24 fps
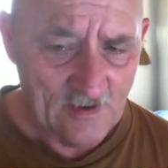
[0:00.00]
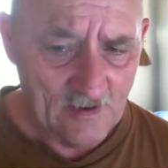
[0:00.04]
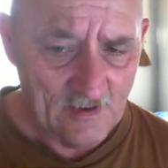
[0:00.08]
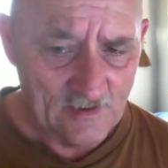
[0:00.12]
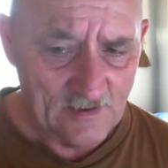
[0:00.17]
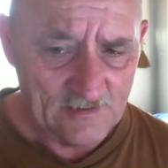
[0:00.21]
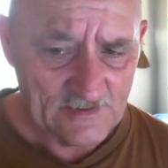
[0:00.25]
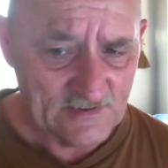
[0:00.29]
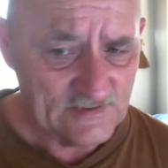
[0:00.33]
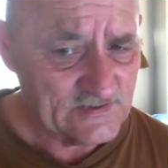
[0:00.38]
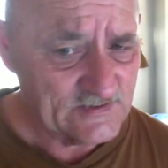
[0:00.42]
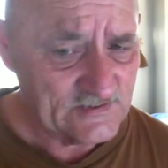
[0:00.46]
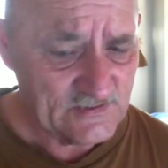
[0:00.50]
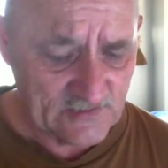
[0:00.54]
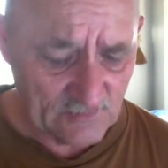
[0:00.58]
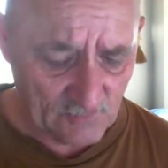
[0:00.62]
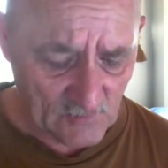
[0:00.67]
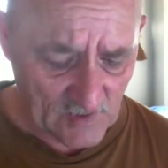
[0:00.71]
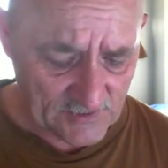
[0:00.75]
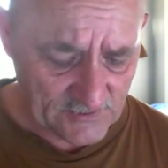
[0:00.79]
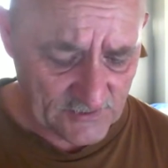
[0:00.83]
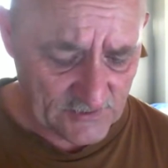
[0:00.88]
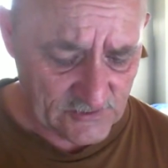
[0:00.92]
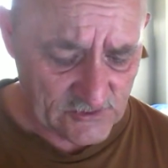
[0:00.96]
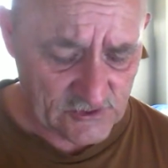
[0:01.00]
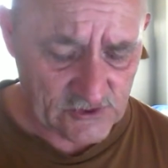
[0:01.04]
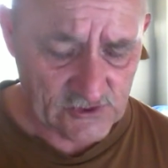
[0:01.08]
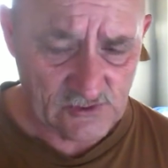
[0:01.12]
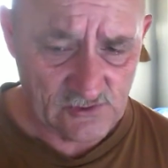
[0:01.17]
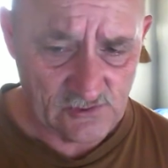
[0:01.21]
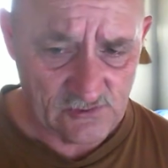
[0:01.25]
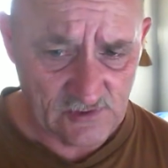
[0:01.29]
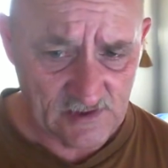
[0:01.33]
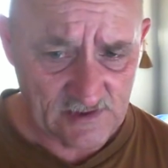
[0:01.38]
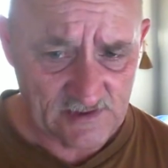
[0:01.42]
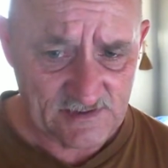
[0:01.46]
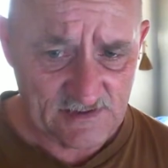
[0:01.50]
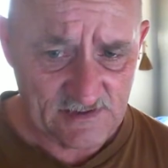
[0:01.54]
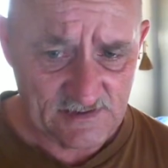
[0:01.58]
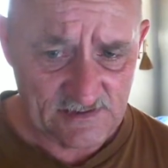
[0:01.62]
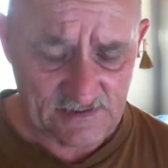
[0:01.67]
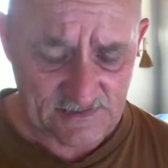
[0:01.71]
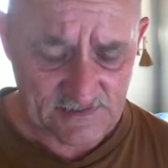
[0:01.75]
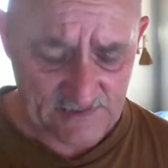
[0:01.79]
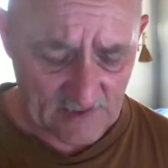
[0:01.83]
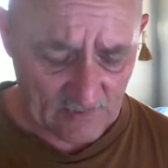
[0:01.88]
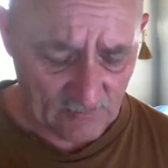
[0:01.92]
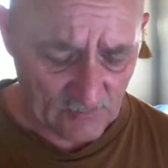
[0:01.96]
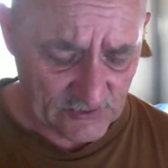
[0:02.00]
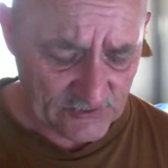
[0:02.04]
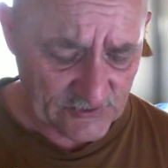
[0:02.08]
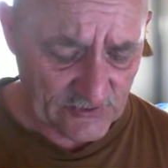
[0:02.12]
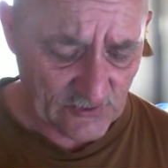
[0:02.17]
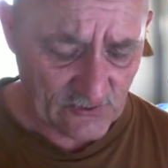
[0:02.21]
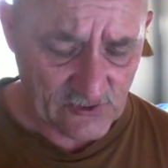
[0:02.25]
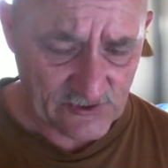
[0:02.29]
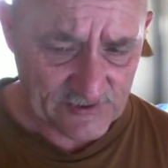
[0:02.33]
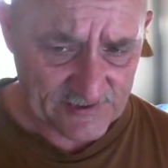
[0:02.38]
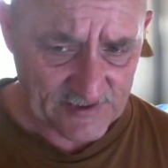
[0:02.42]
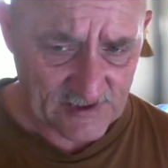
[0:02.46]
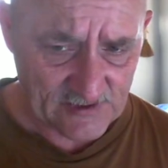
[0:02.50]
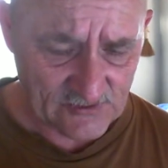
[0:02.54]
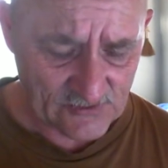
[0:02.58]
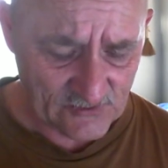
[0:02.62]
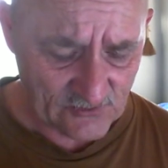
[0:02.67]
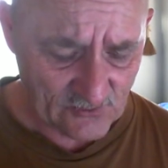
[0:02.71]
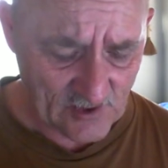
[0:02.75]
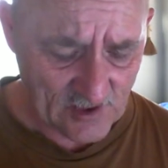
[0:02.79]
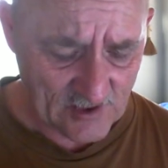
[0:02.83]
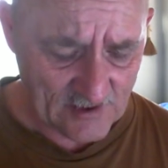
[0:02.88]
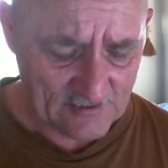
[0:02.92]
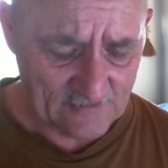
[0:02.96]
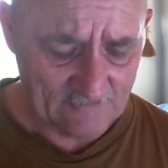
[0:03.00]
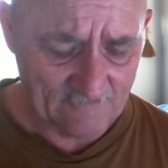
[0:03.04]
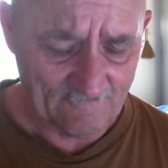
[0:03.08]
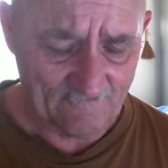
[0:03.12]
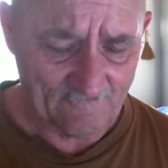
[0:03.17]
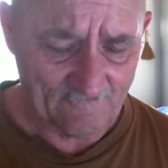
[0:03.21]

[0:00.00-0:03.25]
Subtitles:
So this is the month of June. This is summer solstice, right?